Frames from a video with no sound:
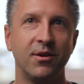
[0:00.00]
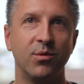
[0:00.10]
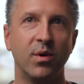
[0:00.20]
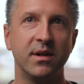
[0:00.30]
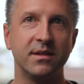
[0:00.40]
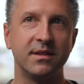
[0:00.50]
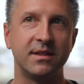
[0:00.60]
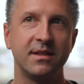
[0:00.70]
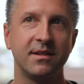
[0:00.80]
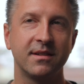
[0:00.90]

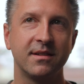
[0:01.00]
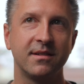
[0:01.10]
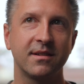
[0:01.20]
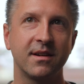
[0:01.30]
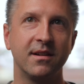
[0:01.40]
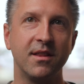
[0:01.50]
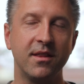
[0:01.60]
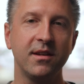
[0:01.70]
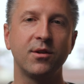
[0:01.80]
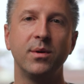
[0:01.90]
was kind of
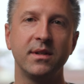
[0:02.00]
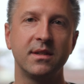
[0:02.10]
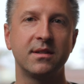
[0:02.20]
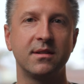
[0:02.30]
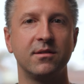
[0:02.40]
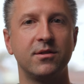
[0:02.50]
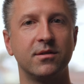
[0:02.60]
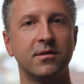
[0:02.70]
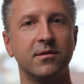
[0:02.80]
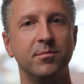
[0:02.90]
the
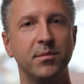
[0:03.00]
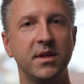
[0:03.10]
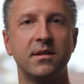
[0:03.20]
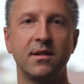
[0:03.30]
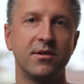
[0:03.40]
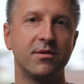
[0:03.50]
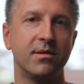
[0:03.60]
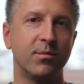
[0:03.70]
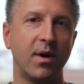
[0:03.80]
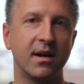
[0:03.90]
quintessential
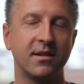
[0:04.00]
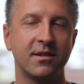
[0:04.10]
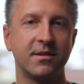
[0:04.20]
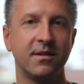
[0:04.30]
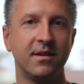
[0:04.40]
mid-century watch.